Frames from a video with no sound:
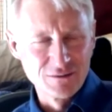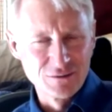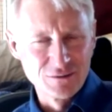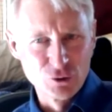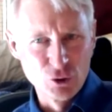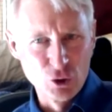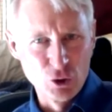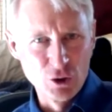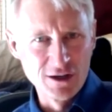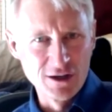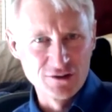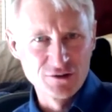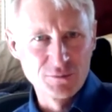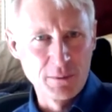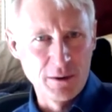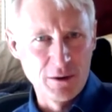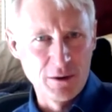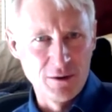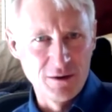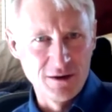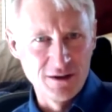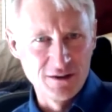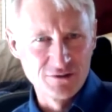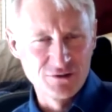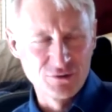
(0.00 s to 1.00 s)
good
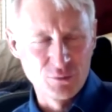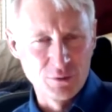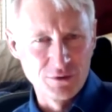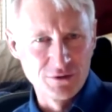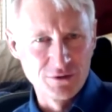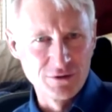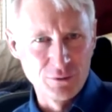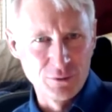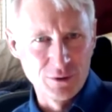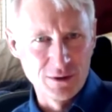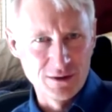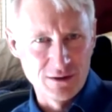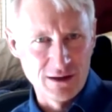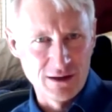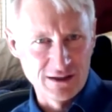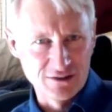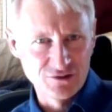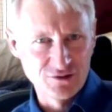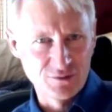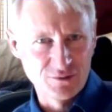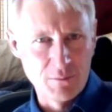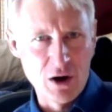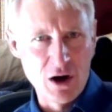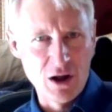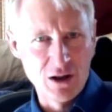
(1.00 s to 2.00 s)
experience with doing like
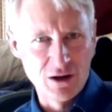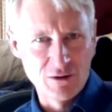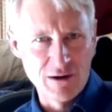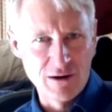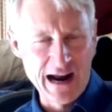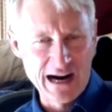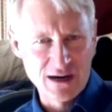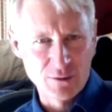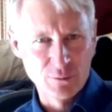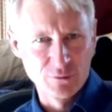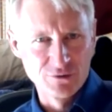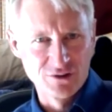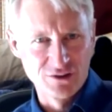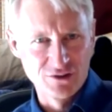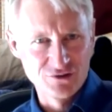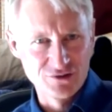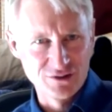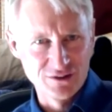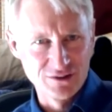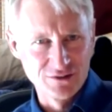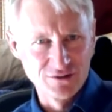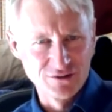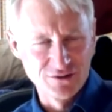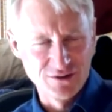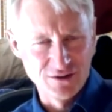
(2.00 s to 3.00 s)
smaller
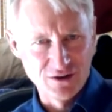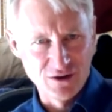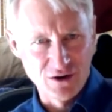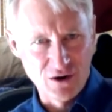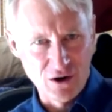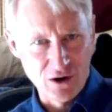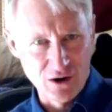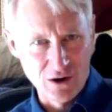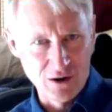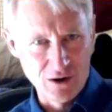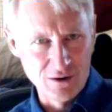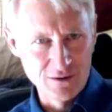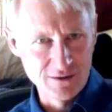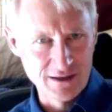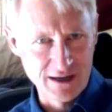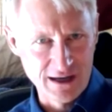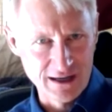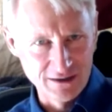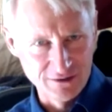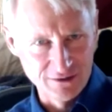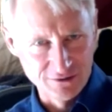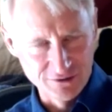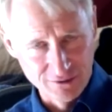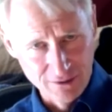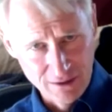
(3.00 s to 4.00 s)
acquisitions that are
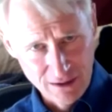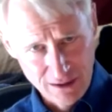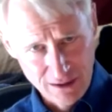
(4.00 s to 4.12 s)
kind of